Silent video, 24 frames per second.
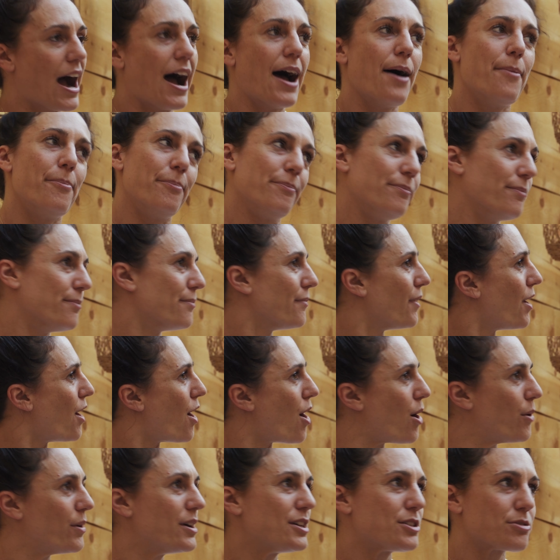I'm
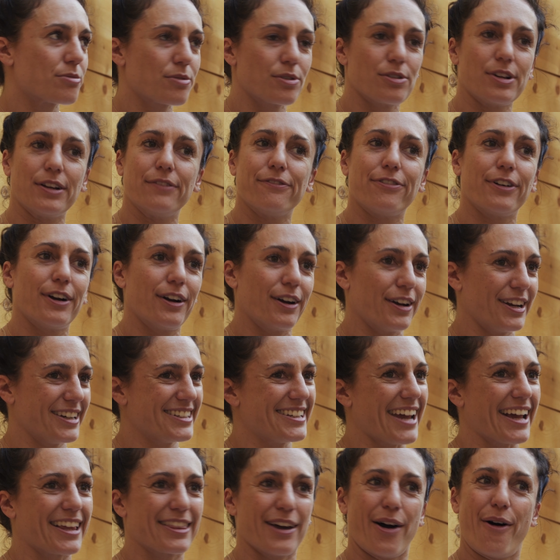always rooting for her to
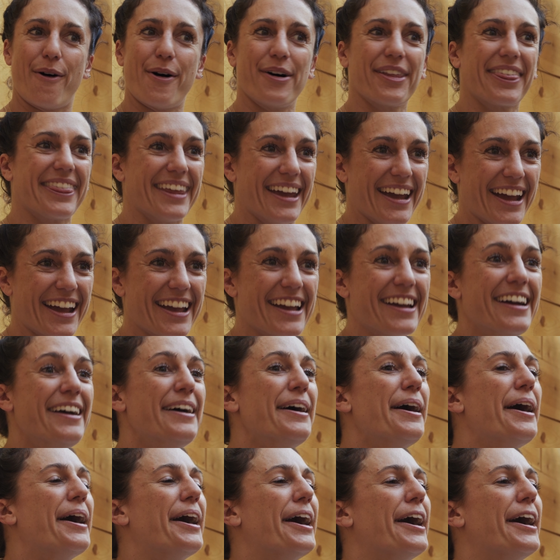take the whole thing,
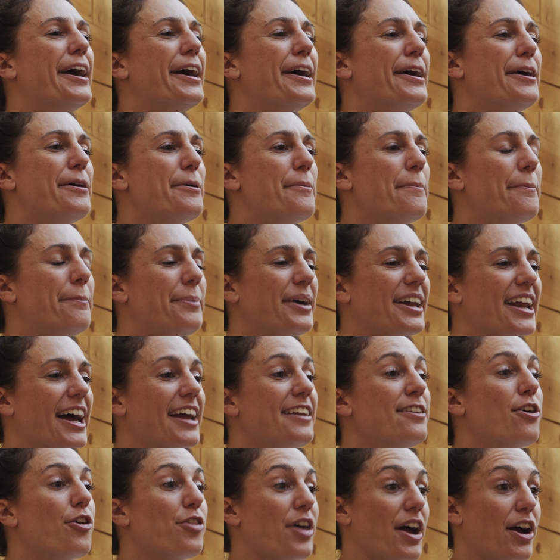um, but
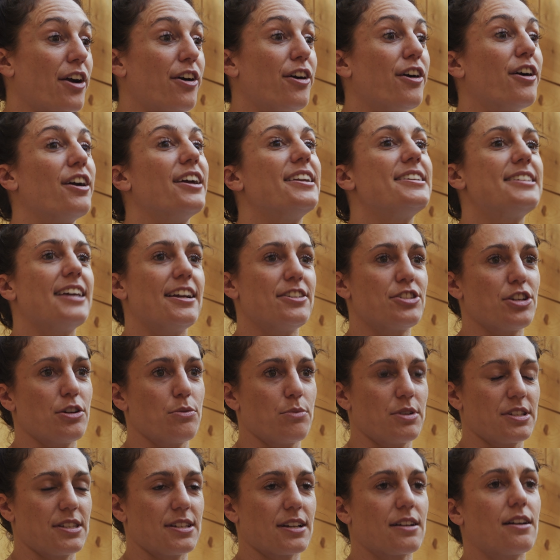I know that her
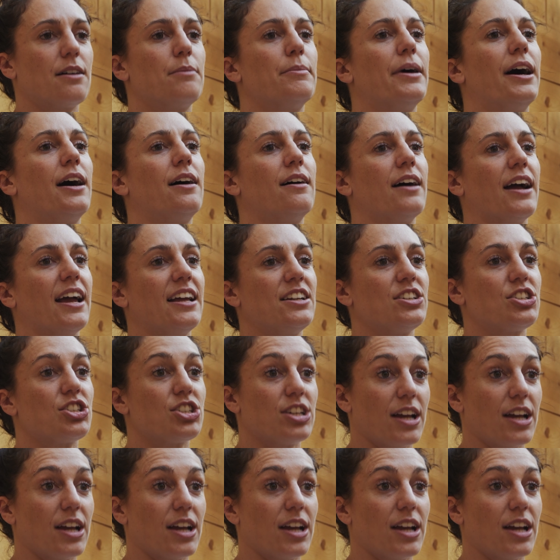intention was to come out and